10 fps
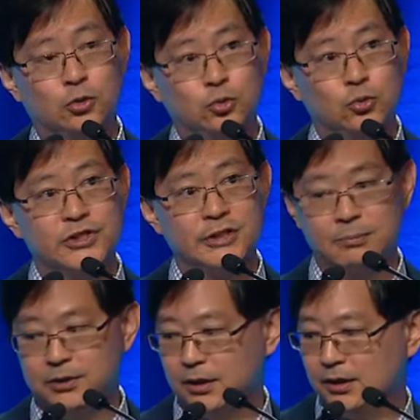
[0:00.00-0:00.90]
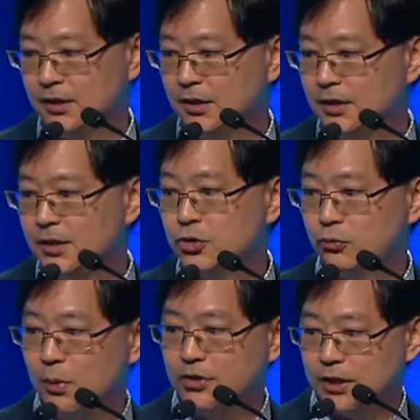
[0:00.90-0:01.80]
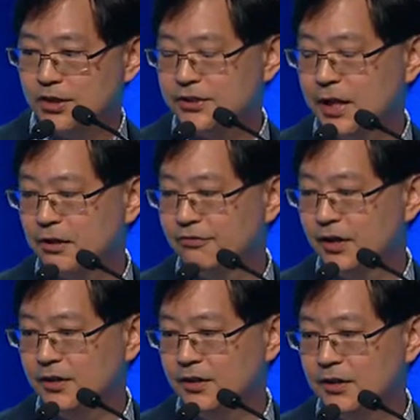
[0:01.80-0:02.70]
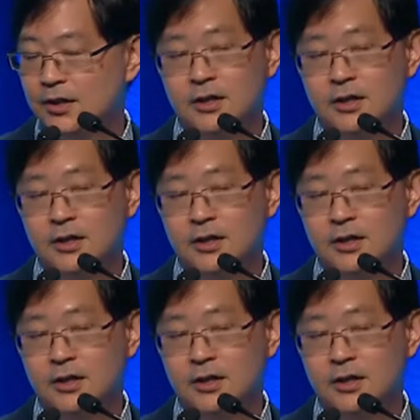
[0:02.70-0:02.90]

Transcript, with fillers: do something so we want to understand that further.